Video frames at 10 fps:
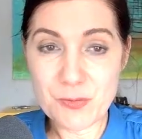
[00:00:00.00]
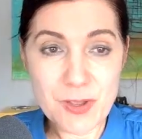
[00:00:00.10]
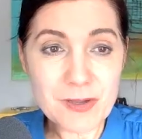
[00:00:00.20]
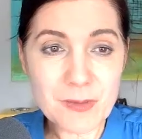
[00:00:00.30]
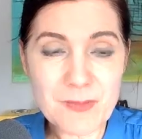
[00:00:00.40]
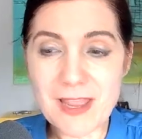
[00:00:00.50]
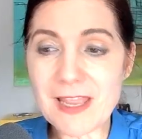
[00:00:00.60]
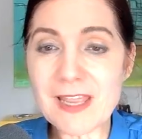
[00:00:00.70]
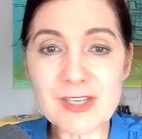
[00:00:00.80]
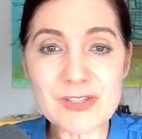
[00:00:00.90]
welcome,
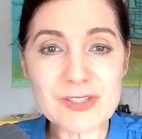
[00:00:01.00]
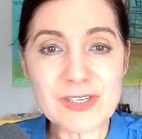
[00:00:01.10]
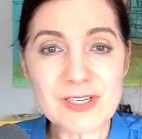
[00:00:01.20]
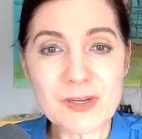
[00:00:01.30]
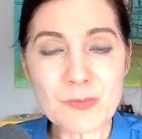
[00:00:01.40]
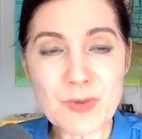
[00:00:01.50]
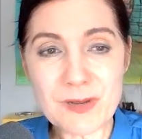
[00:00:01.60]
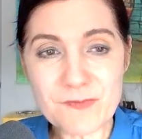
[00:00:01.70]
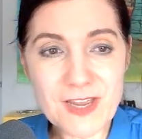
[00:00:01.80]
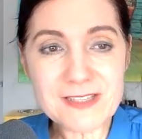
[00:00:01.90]
and what I'm
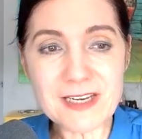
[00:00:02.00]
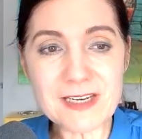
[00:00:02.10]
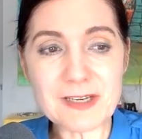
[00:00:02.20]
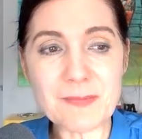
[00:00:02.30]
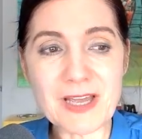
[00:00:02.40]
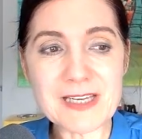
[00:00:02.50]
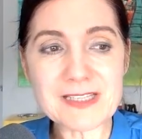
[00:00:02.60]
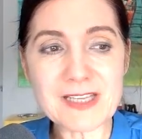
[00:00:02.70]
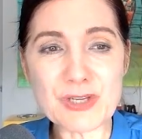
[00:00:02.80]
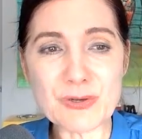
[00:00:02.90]
fascinated by is
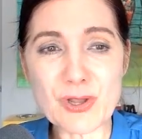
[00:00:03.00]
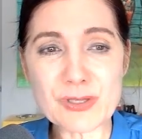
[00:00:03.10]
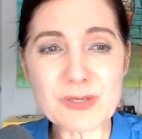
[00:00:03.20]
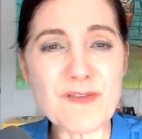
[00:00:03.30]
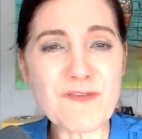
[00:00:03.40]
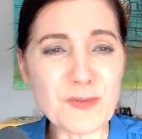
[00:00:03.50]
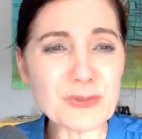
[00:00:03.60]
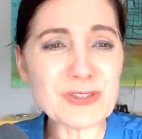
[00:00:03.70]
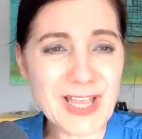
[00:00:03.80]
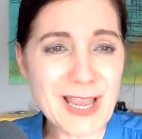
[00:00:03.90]
that you're also a
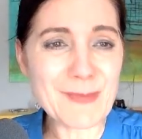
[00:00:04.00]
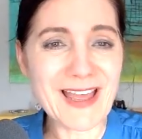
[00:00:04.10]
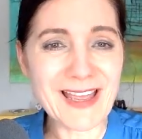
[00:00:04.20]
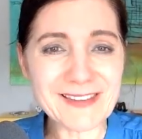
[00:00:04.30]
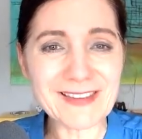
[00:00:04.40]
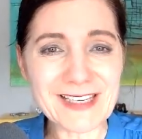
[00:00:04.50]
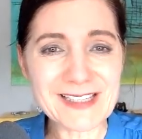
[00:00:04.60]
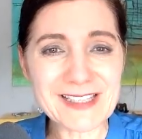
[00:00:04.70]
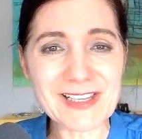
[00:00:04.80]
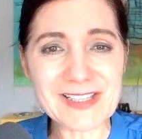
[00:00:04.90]
full-time athlete.
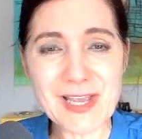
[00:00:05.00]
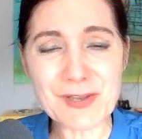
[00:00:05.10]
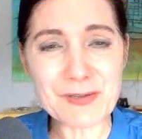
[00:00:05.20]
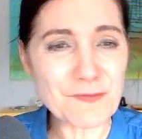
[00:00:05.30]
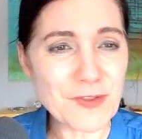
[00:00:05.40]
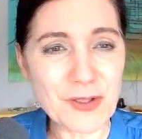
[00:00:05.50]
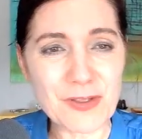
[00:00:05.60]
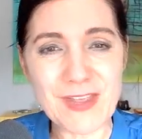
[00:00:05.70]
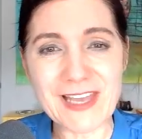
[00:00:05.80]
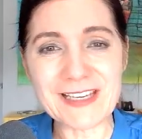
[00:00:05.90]
Tell us how you fit all
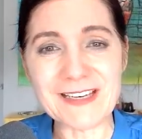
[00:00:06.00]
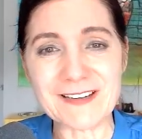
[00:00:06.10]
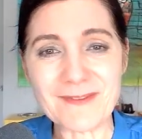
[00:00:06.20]
that in.